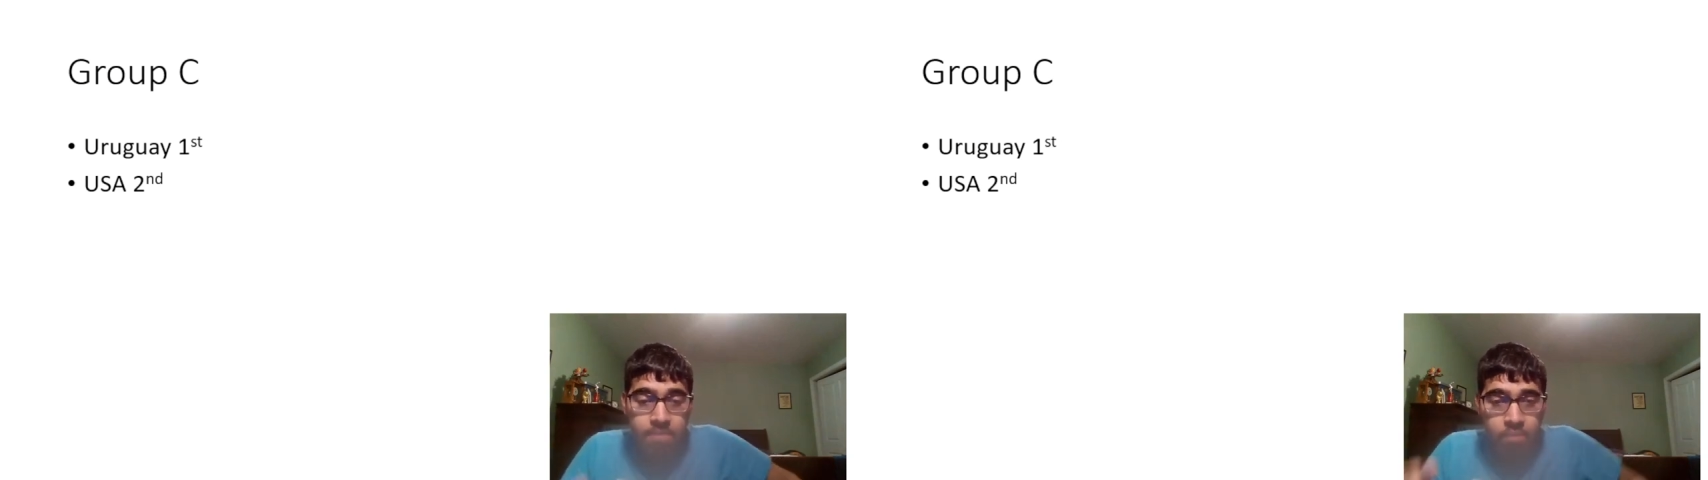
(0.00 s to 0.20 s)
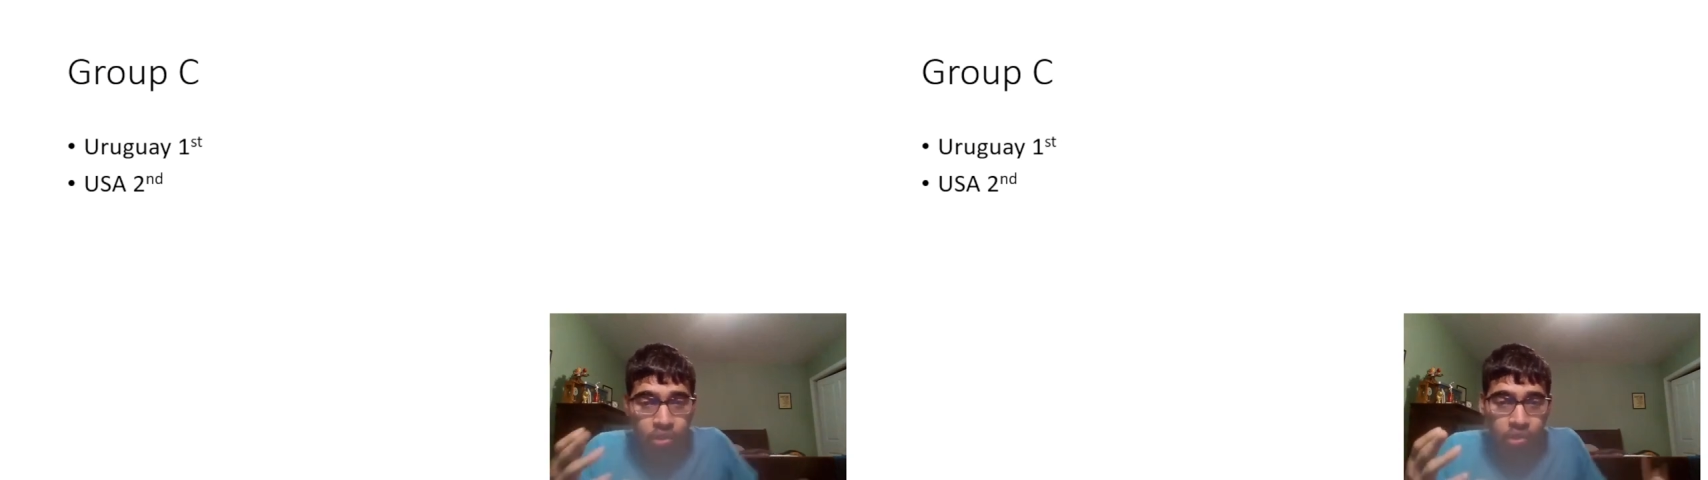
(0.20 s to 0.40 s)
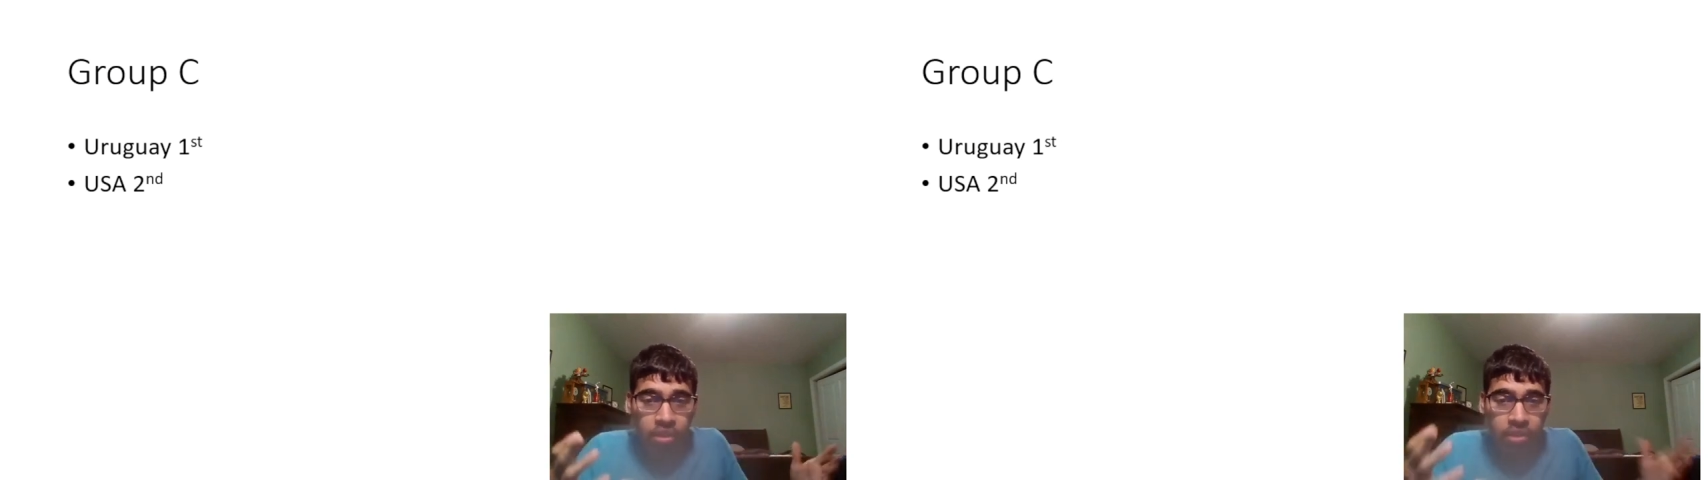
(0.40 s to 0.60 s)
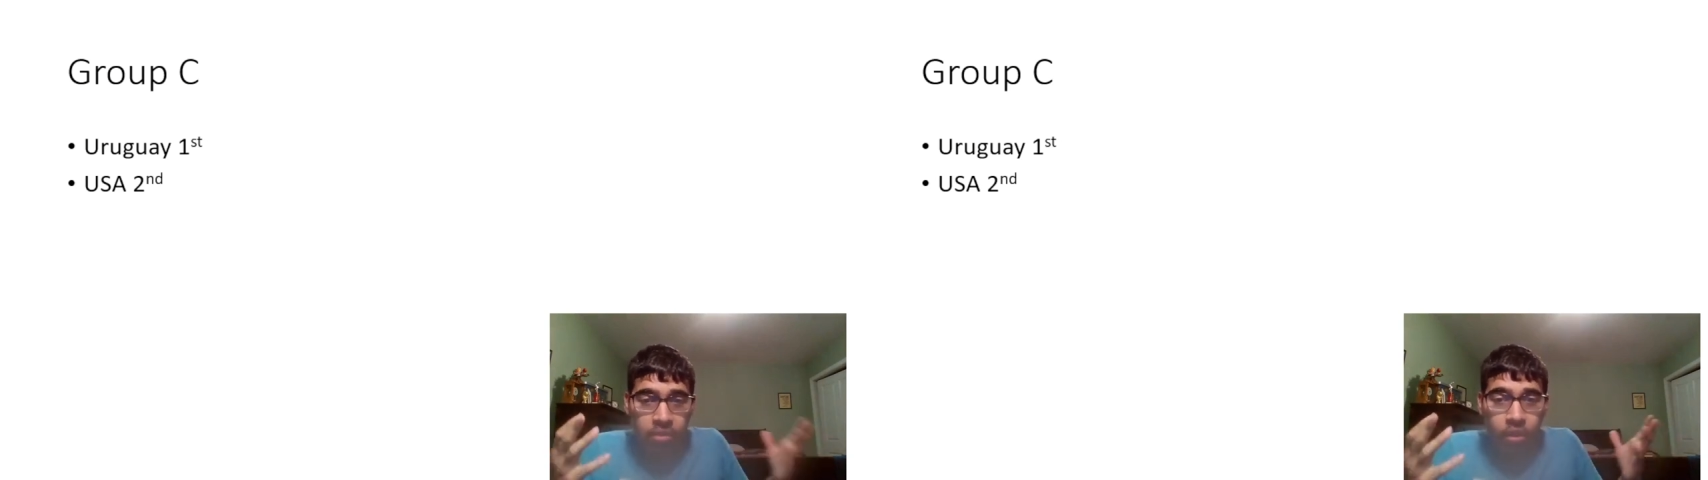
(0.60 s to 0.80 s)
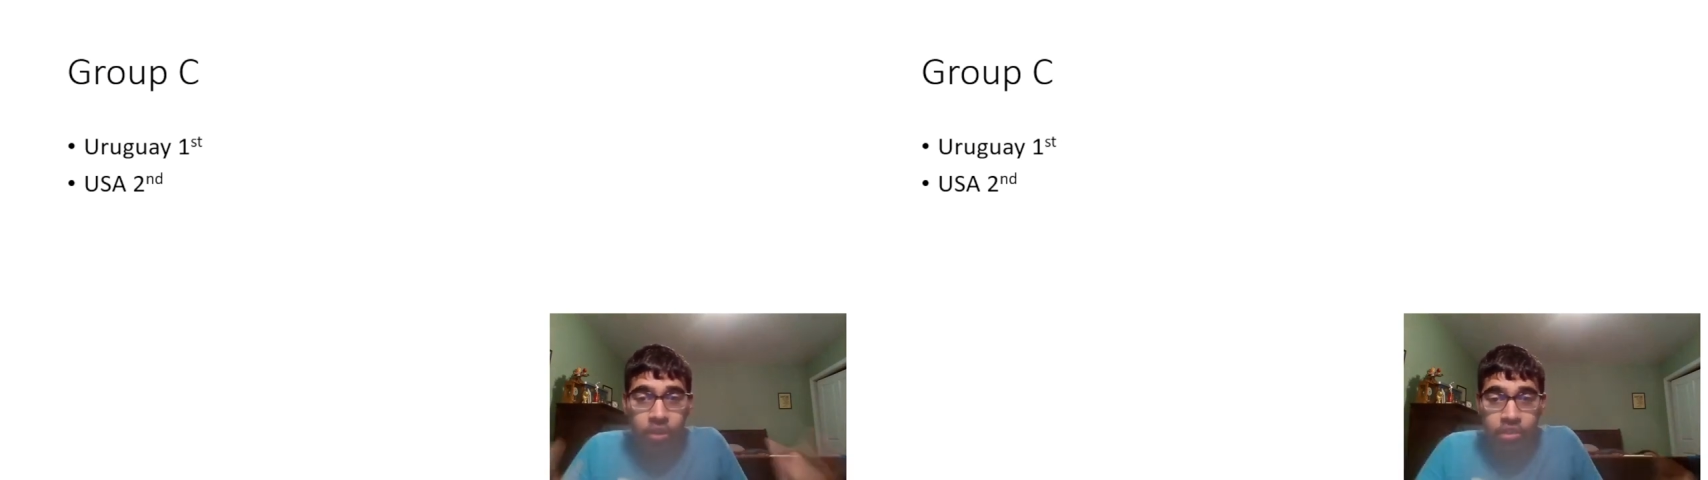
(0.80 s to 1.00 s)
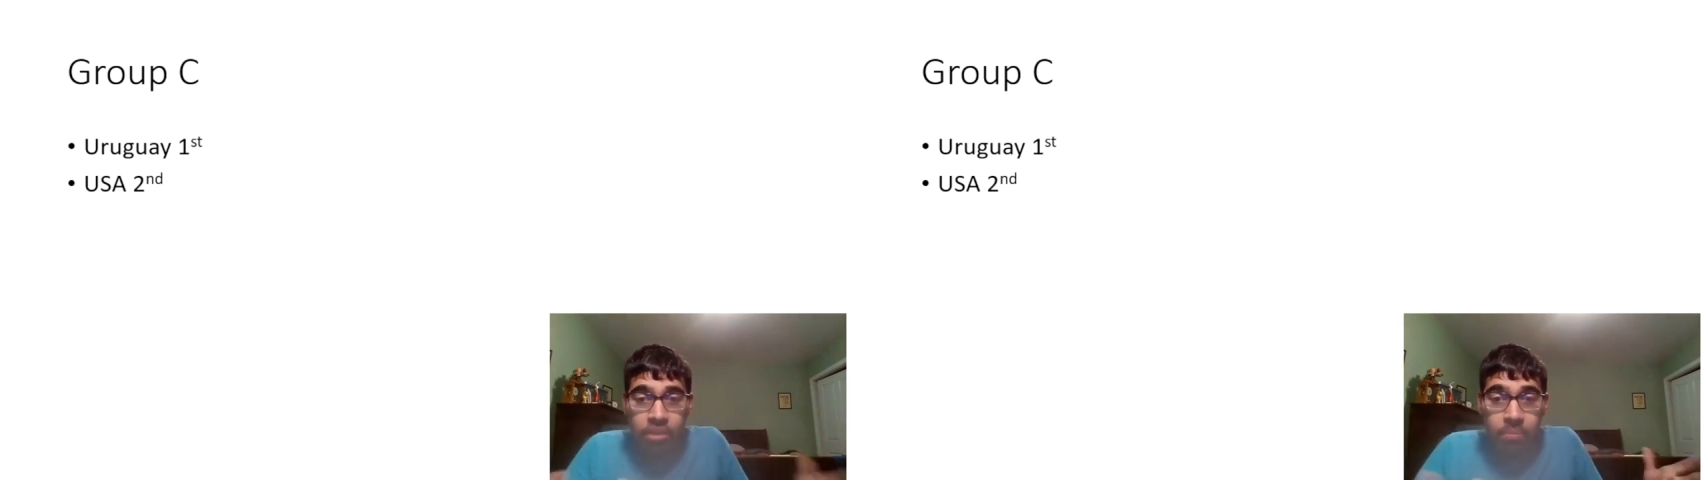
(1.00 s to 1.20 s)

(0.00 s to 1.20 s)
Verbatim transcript: Bra- in Argentina,